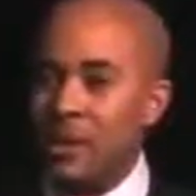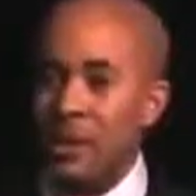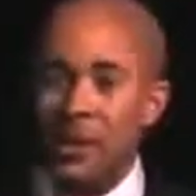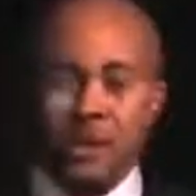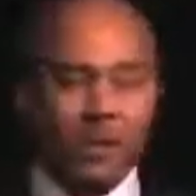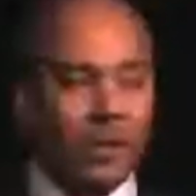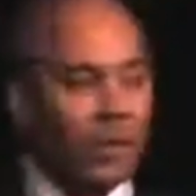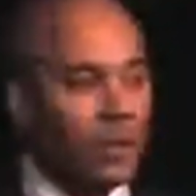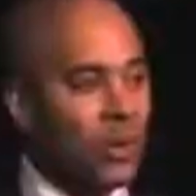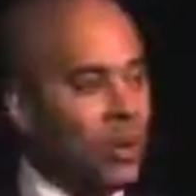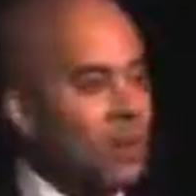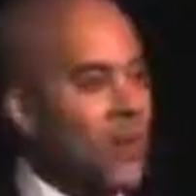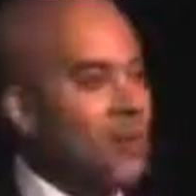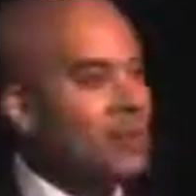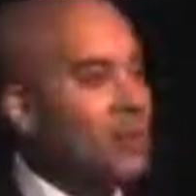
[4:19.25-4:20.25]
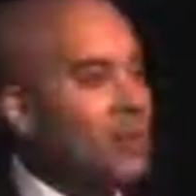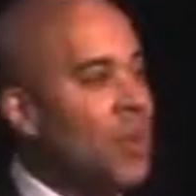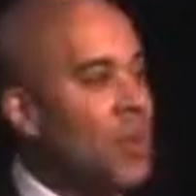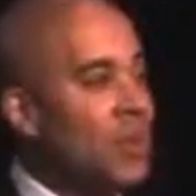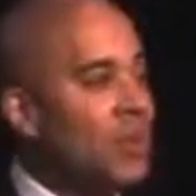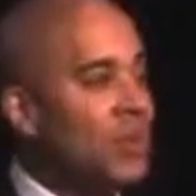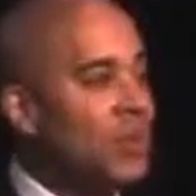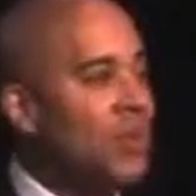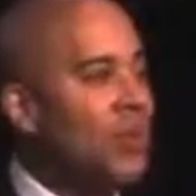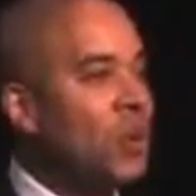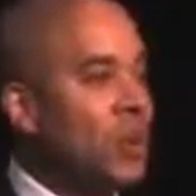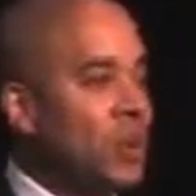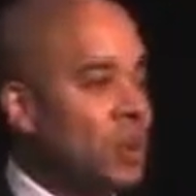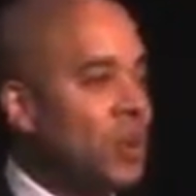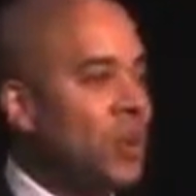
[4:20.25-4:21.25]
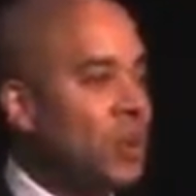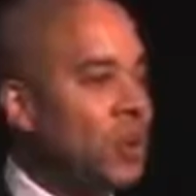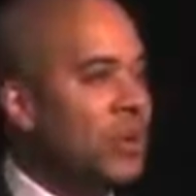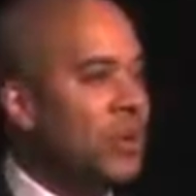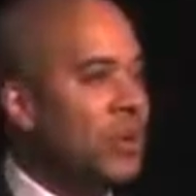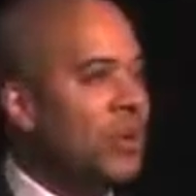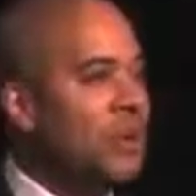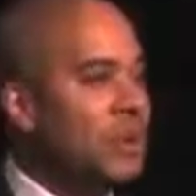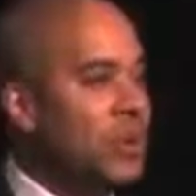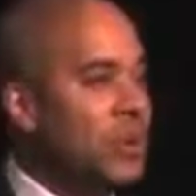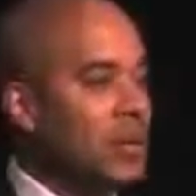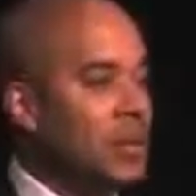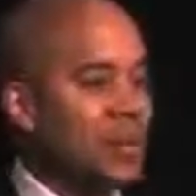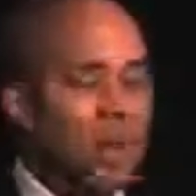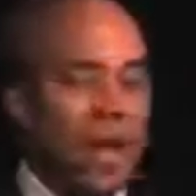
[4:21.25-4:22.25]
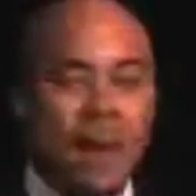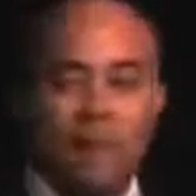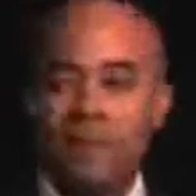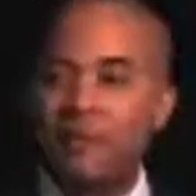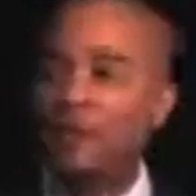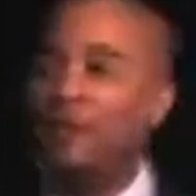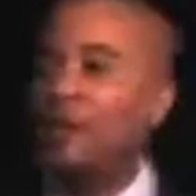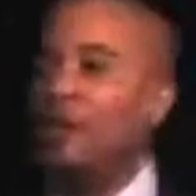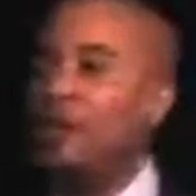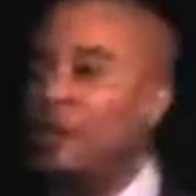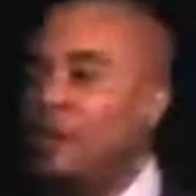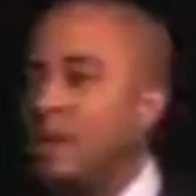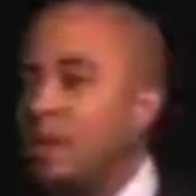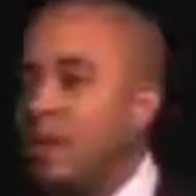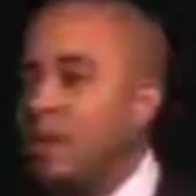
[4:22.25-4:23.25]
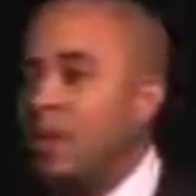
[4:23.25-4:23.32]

that the good Lord has a way of showing up when you need him, because what happened for me